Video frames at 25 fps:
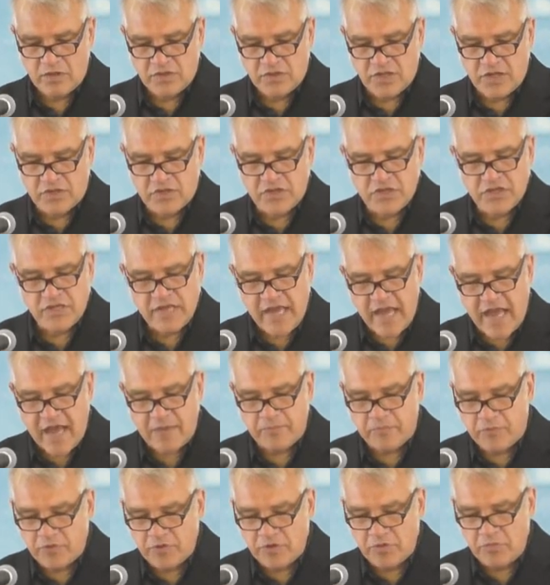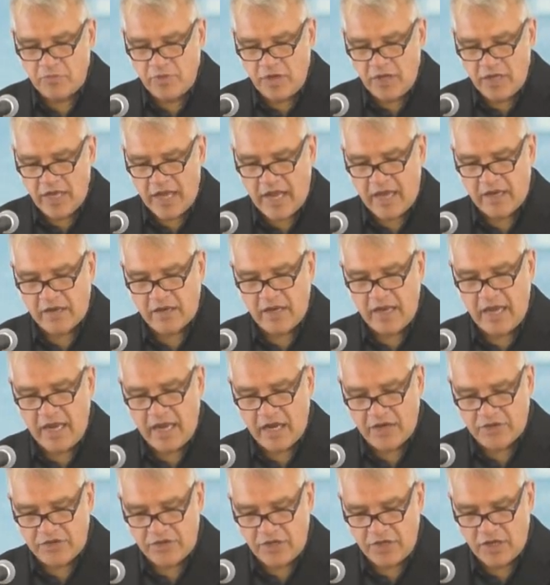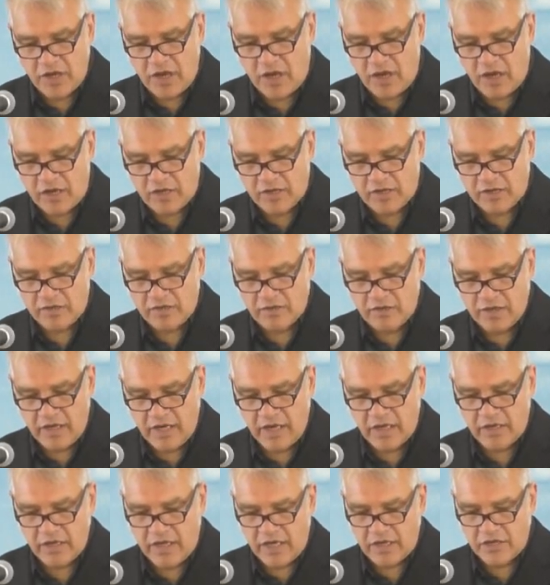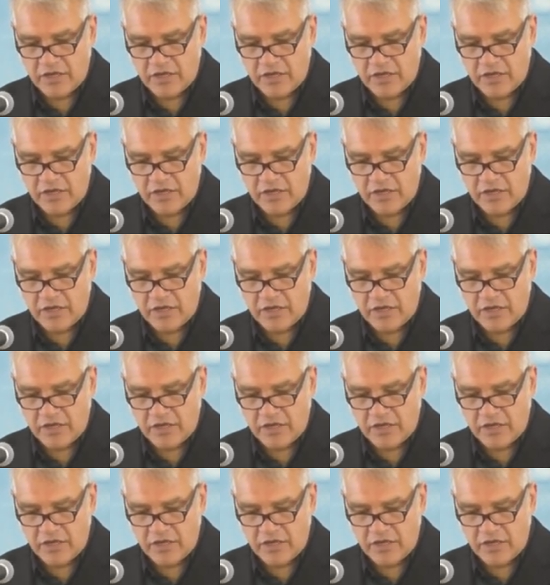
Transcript: such as happened to me at Antioch and